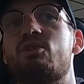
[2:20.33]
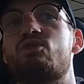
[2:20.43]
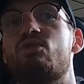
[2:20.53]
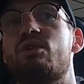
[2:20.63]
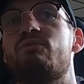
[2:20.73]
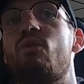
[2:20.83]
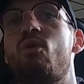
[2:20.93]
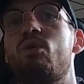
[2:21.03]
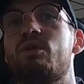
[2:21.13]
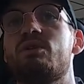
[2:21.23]
much looking
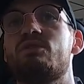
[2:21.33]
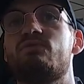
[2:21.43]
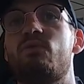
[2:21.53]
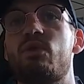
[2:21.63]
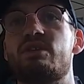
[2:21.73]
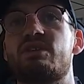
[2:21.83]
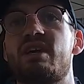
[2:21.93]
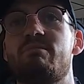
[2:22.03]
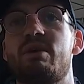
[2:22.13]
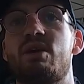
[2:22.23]
forward for this
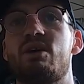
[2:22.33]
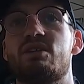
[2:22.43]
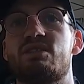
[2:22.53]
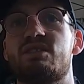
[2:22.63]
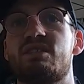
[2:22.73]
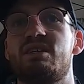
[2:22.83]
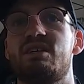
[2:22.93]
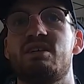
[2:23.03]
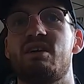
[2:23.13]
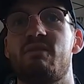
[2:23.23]
game because
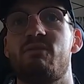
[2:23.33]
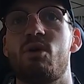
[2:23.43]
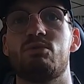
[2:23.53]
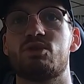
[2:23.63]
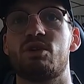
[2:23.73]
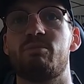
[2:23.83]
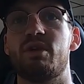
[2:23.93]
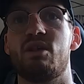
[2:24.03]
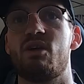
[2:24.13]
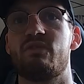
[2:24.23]
I thought it was going to
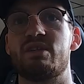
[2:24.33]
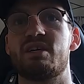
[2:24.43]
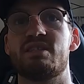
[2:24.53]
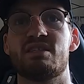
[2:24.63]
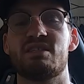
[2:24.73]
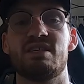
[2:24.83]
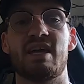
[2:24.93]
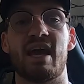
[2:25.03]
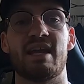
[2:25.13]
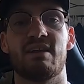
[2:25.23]
be a lot of
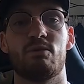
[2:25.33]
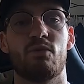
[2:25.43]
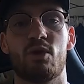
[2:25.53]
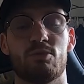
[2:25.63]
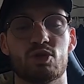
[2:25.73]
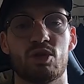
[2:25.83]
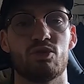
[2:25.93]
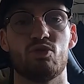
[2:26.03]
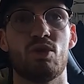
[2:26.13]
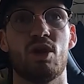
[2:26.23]
intensity and I thought I was
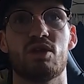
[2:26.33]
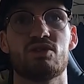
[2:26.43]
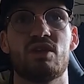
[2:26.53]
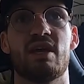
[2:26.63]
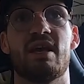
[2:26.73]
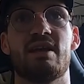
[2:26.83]
going to do a lot today.